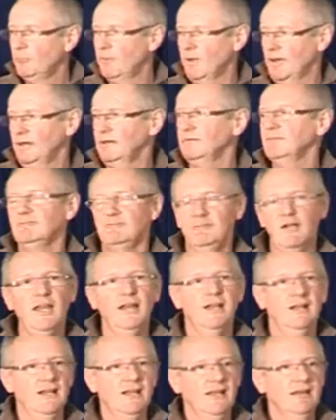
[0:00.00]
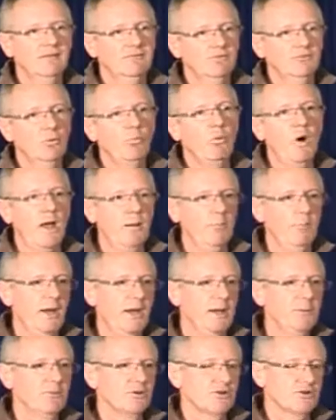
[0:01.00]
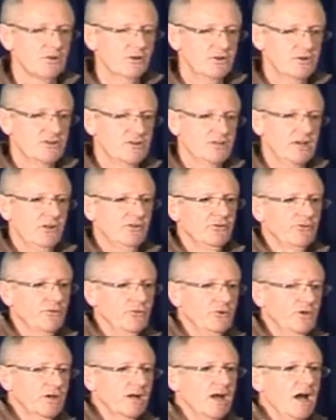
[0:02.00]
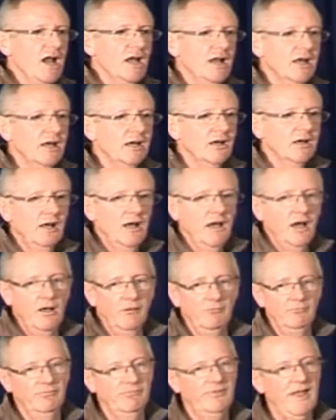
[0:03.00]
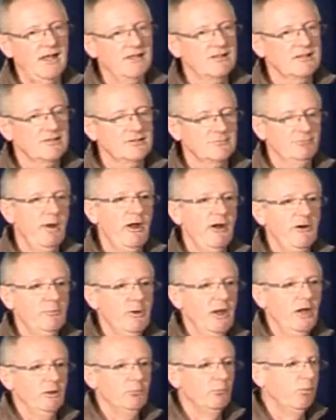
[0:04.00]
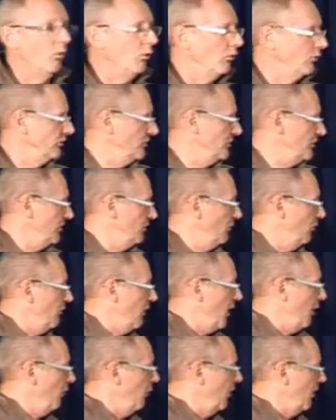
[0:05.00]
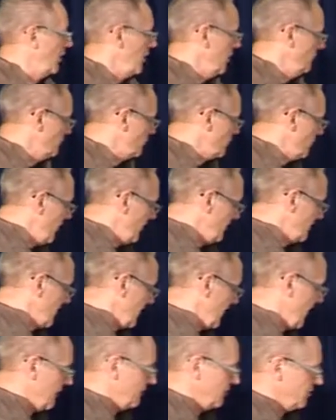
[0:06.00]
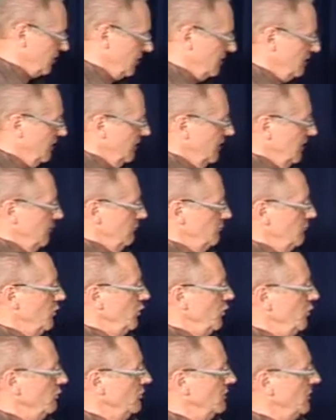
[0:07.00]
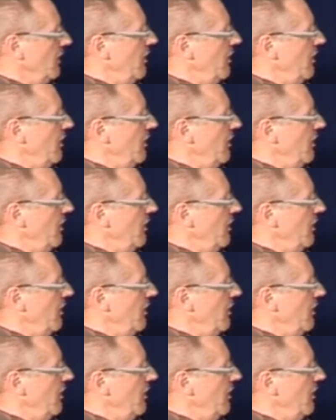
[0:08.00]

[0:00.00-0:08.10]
but really the white paper's got to zing through your colour. That's paramount importance. In all my work I'm trying to capture mood,